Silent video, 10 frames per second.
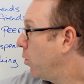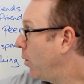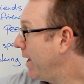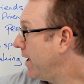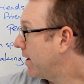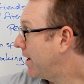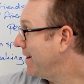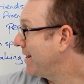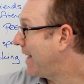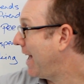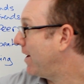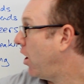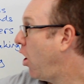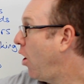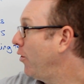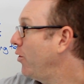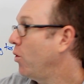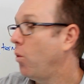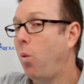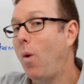We can get on
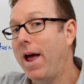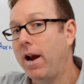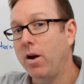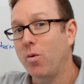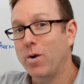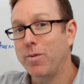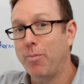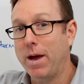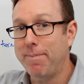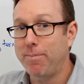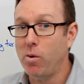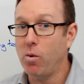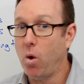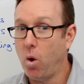well with people,